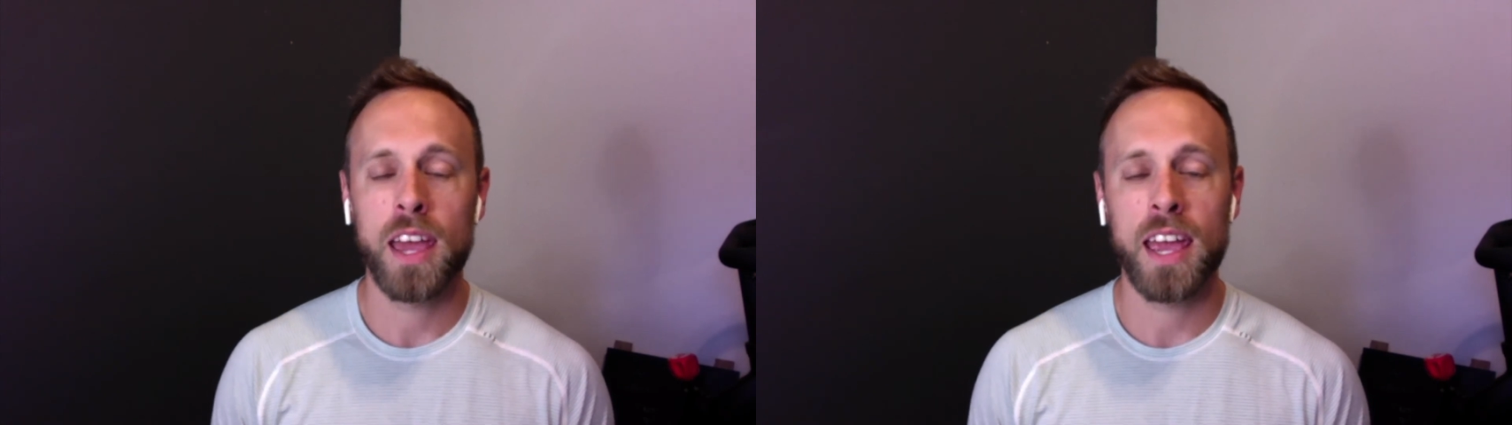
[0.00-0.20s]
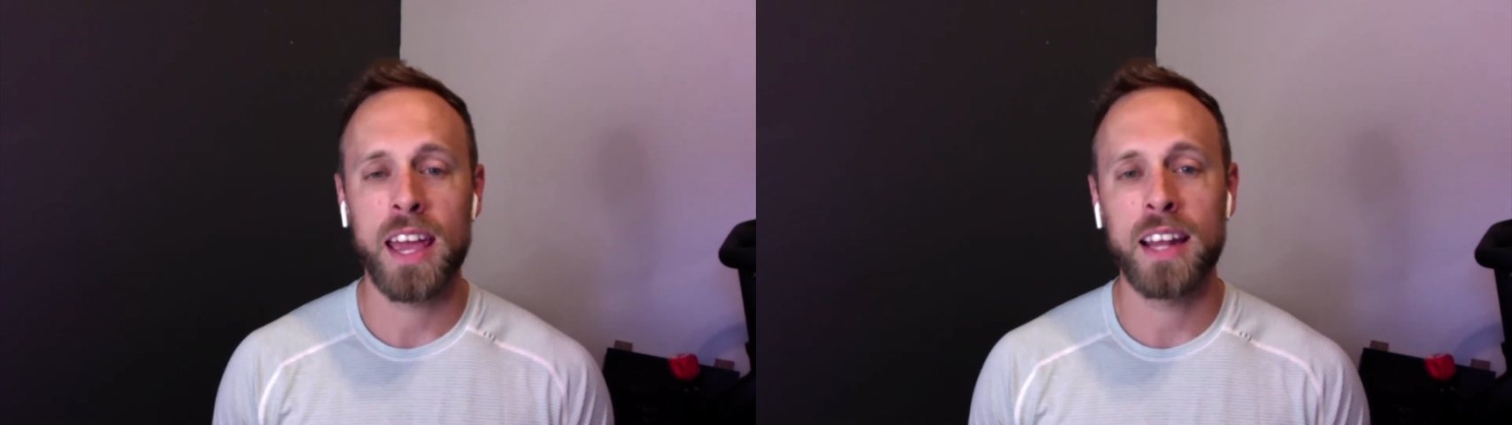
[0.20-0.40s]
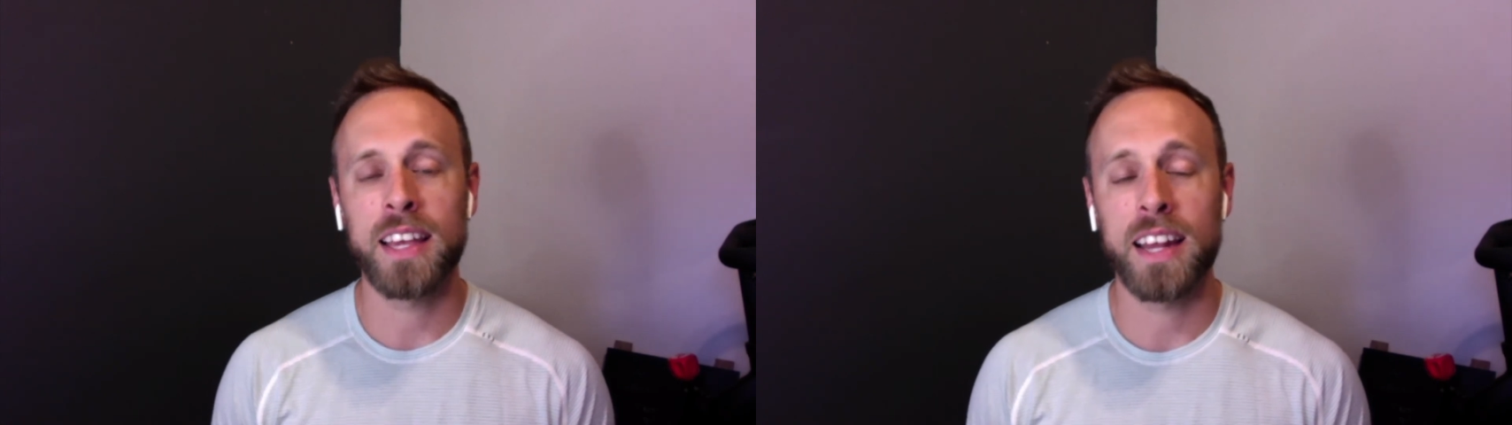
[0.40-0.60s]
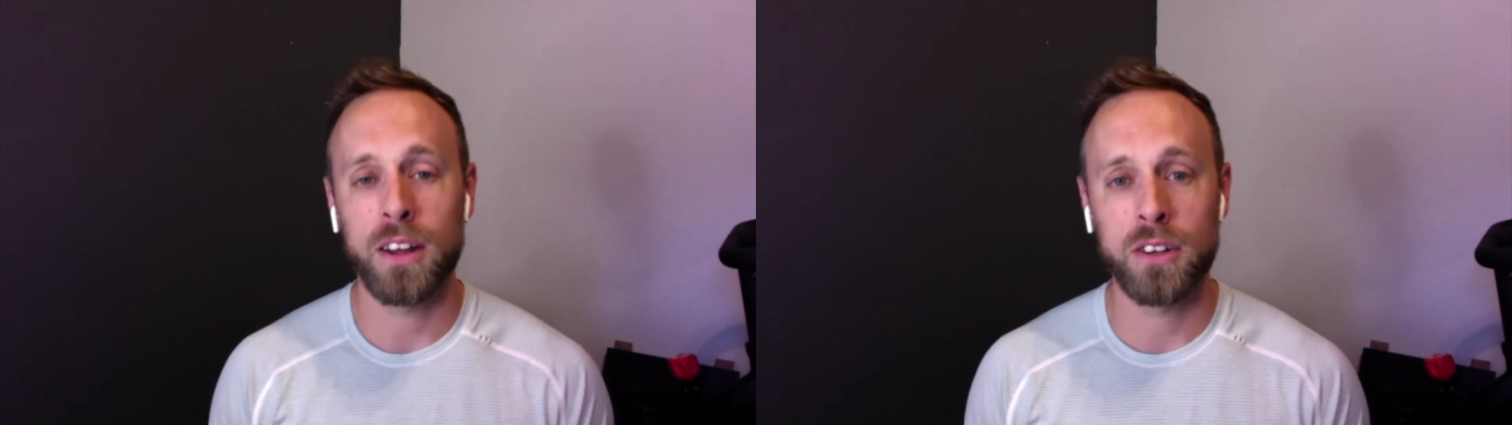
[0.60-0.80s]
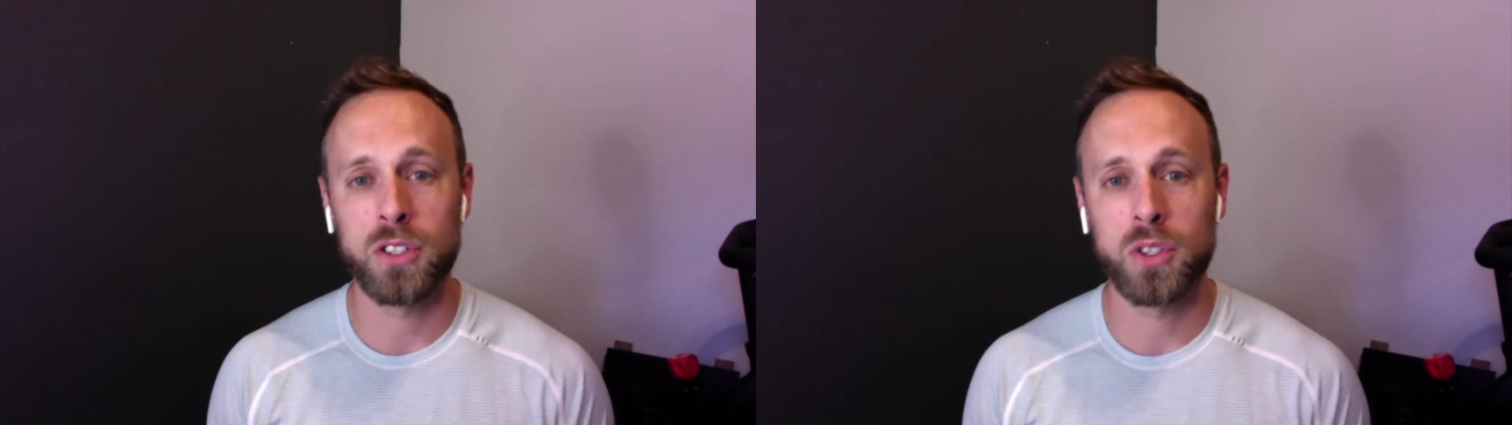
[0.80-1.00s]
and get
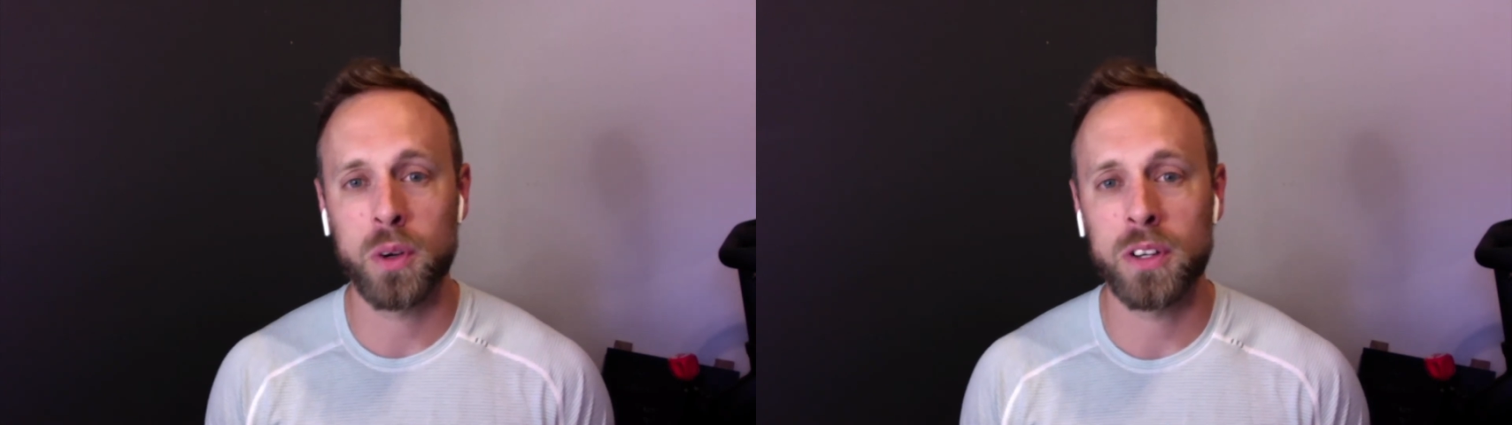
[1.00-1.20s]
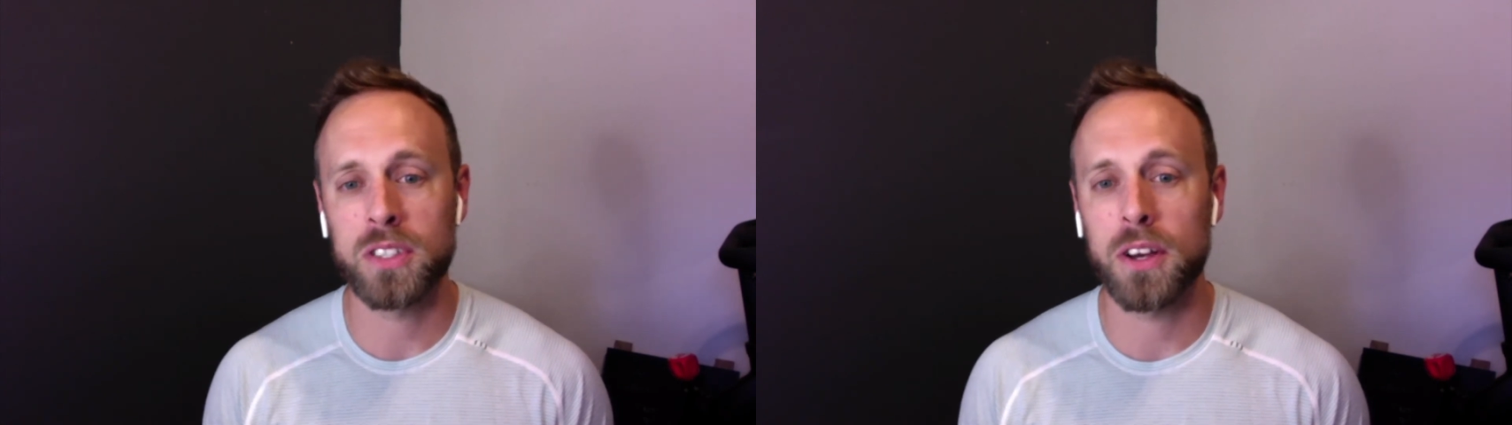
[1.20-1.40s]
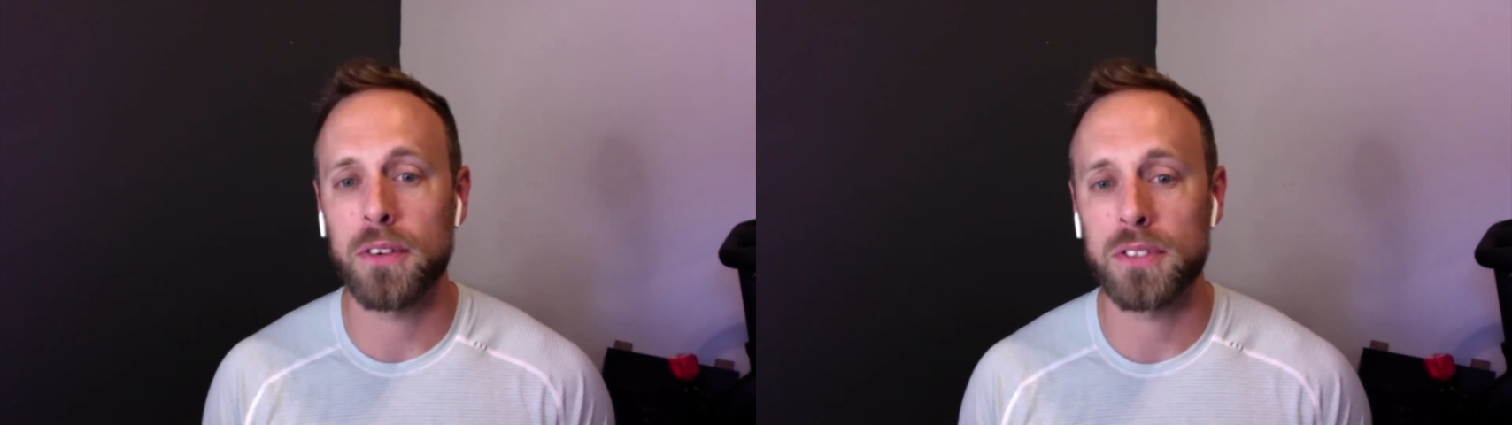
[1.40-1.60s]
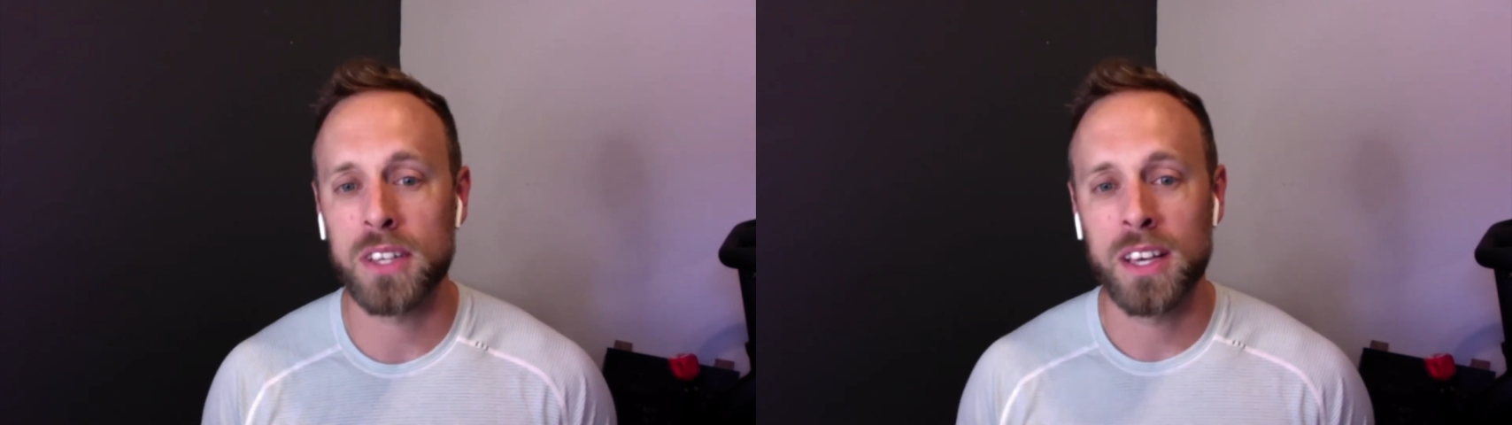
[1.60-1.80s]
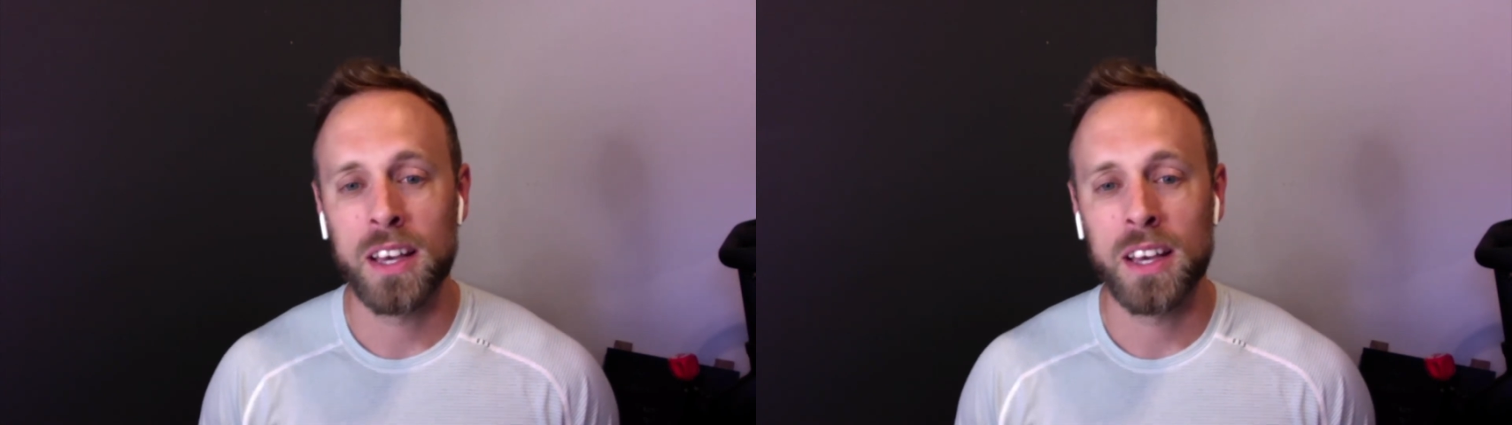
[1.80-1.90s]
out and enjoy yourselves.